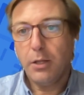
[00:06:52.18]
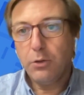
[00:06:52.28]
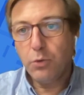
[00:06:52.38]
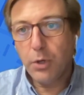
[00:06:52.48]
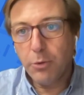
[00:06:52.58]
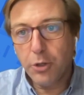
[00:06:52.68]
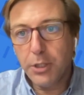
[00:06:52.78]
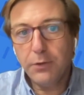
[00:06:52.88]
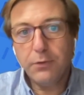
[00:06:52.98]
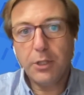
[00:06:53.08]
To avoid
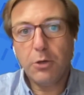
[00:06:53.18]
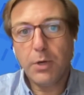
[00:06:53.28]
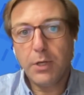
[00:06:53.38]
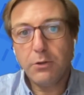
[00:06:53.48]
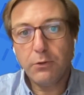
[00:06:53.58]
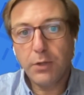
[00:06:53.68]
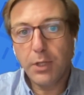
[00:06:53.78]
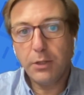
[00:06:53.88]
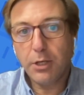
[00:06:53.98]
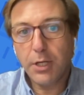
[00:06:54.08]
these situations, the
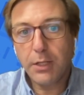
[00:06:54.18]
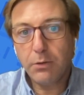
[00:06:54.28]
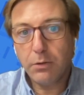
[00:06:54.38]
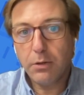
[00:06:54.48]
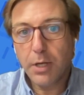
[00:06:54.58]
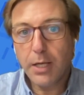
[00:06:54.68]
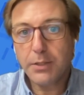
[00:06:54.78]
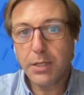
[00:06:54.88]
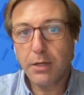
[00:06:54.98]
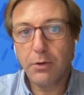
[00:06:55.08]
internet
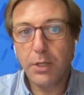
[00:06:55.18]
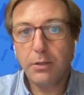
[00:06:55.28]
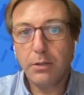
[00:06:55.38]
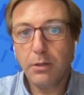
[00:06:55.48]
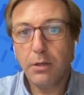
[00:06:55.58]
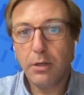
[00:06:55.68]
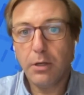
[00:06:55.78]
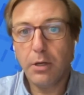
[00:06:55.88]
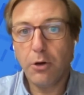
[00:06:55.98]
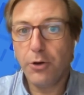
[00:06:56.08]
has agreed
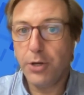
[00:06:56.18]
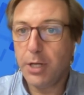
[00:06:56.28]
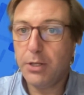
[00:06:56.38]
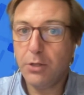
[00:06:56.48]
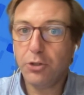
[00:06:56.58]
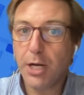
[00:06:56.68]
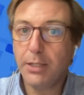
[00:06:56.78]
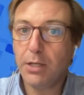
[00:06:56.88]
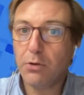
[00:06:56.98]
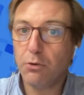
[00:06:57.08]
on net
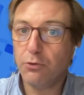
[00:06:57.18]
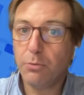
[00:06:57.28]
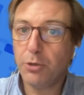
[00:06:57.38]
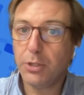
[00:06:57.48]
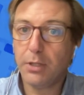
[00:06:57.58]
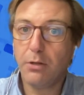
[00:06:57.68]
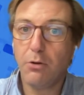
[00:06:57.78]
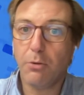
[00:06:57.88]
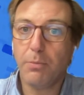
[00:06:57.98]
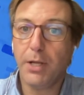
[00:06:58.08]
neutrality rules to protect
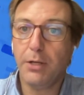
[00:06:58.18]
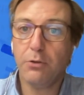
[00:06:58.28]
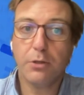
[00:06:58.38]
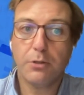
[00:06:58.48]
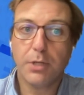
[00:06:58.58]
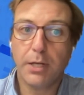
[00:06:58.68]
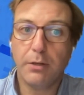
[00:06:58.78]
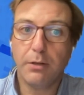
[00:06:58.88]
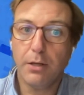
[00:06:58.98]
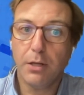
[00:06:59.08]
European users
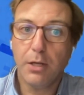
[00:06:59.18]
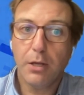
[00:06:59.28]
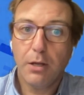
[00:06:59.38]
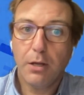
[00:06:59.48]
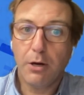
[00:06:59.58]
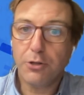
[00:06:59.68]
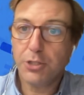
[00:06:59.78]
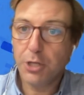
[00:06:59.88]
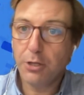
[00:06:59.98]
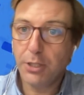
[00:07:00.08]
and our
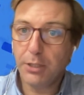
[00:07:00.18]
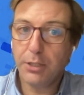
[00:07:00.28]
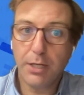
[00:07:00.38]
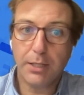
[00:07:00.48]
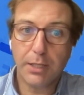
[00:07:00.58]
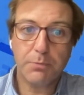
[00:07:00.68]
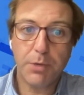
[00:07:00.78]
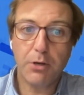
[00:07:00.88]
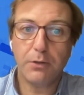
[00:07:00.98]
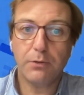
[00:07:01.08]
shared internet
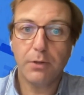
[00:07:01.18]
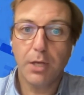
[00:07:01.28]
experience.